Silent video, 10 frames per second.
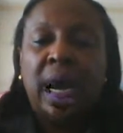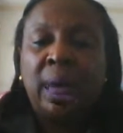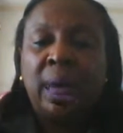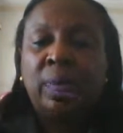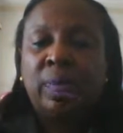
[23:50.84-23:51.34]

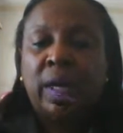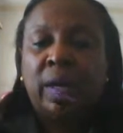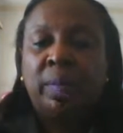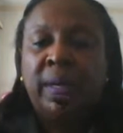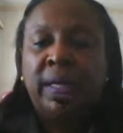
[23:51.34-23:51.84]
I would
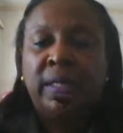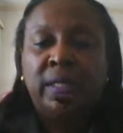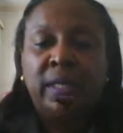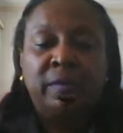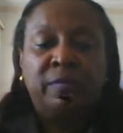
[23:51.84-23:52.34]
recommend
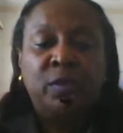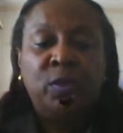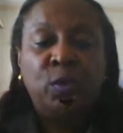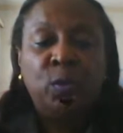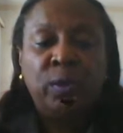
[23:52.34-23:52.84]
if
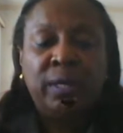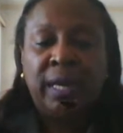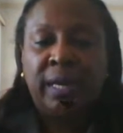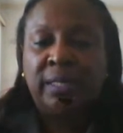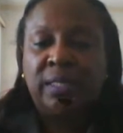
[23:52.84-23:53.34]
you would
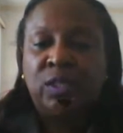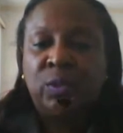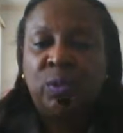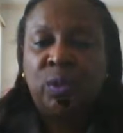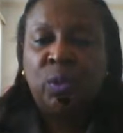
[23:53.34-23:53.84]
like to
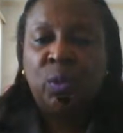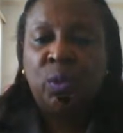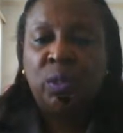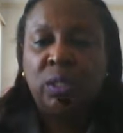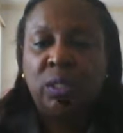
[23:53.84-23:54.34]
do a
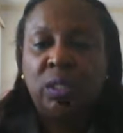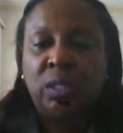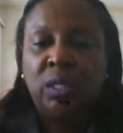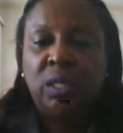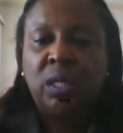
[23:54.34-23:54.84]
course
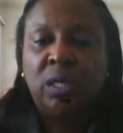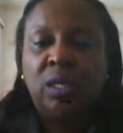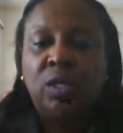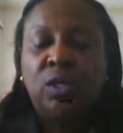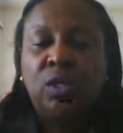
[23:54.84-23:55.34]

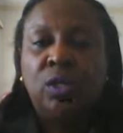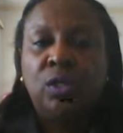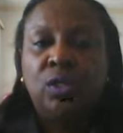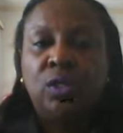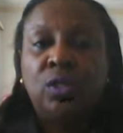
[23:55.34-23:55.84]

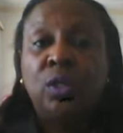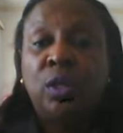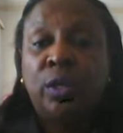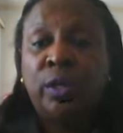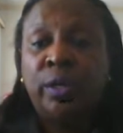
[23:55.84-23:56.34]
to
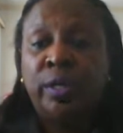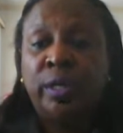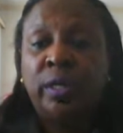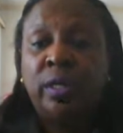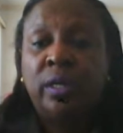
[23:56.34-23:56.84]

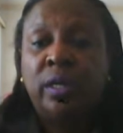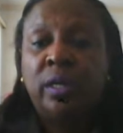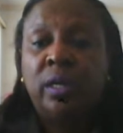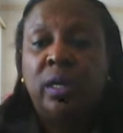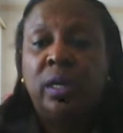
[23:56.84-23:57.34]
learn
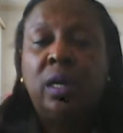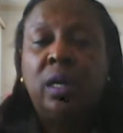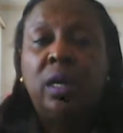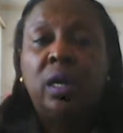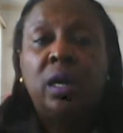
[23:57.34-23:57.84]

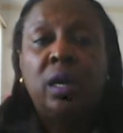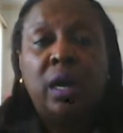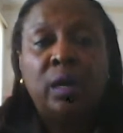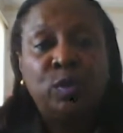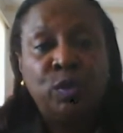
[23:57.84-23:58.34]

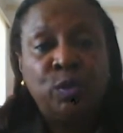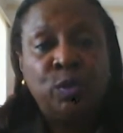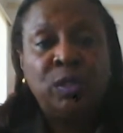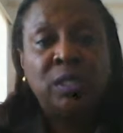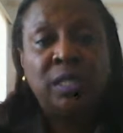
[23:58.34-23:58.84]
how to
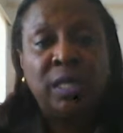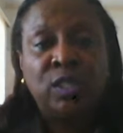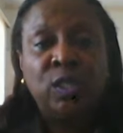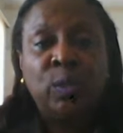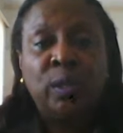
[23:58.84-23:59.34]
use
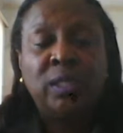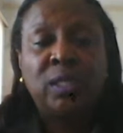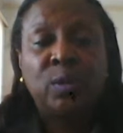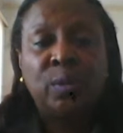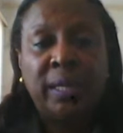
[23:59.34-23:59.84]
essential oils
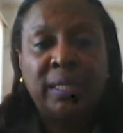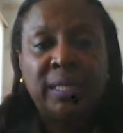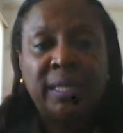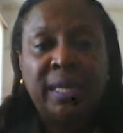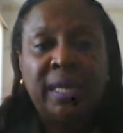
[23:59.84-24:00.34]

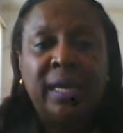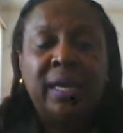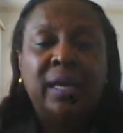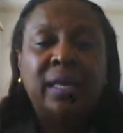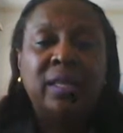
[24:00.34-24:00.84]
correctly,
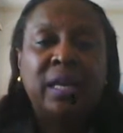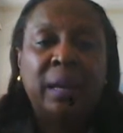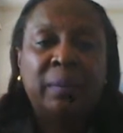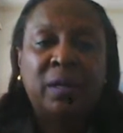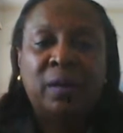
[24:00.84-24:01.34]
the
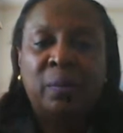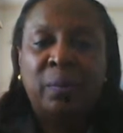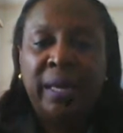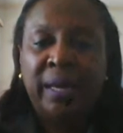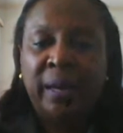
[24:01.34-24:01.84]
chemical
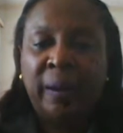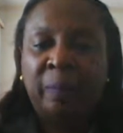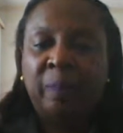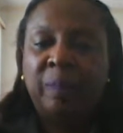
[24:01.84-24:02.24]
makeup,